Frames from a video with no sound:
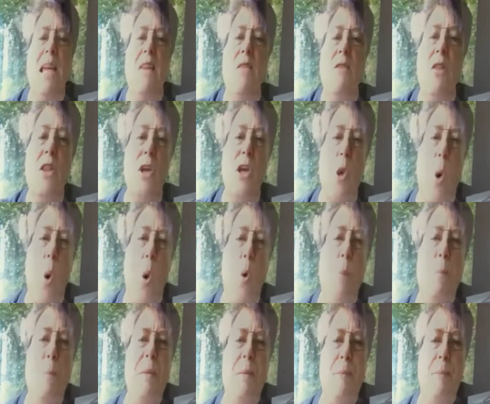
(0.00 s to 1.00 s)
even the
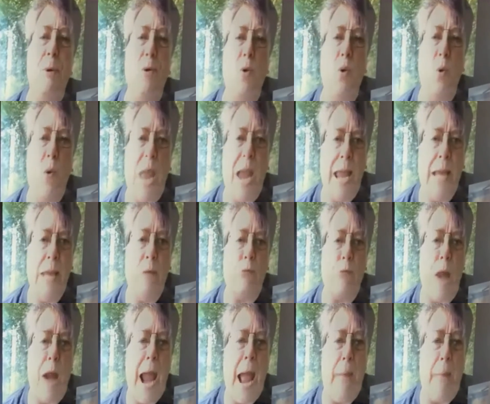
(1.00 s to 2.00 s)
old people who hate
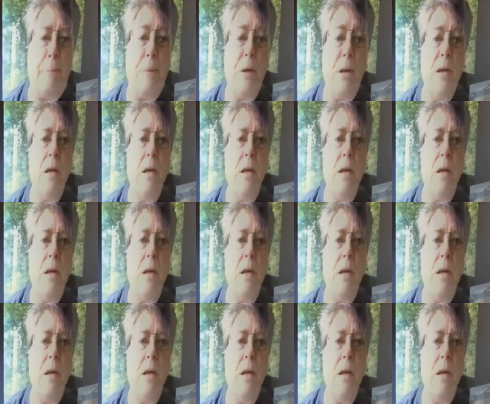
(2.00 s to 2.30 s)
rap